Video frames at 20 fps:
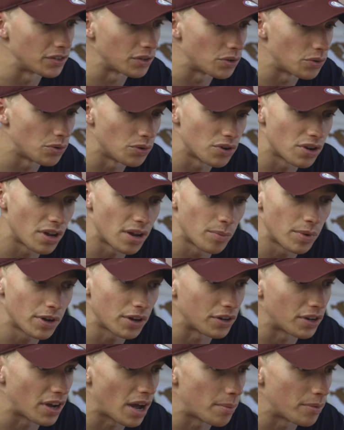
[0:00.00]
in the corner, and we're
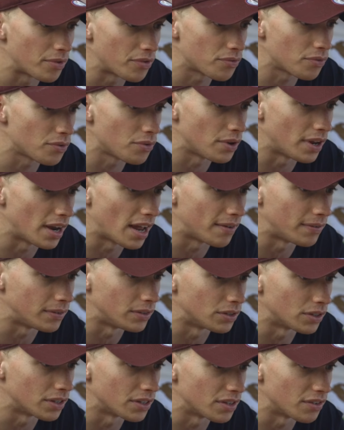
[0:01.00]
gonna come through and have a
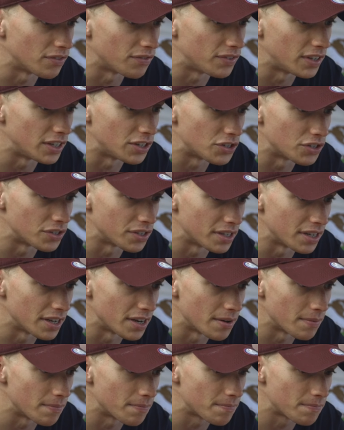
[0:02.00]
look at the features
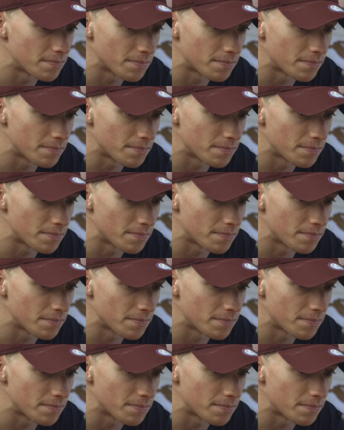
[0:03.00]
here.